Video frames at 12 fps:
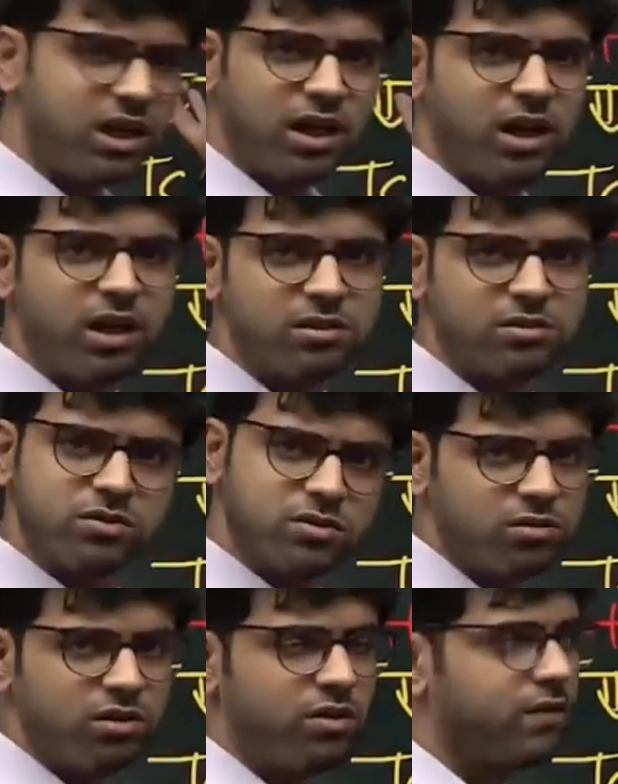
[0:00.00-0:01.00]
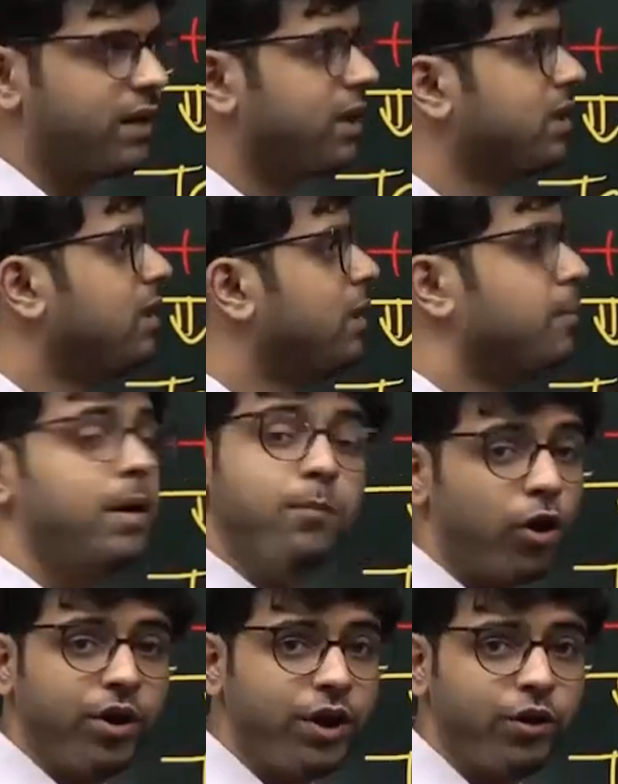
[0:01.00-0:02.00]
na? So don't worry. But
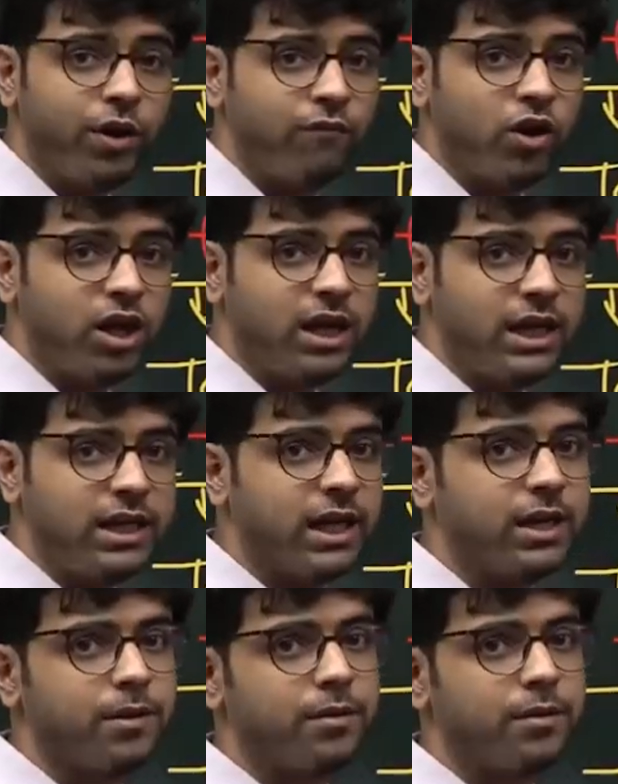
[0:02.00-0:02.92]
borrowing you have not done yet.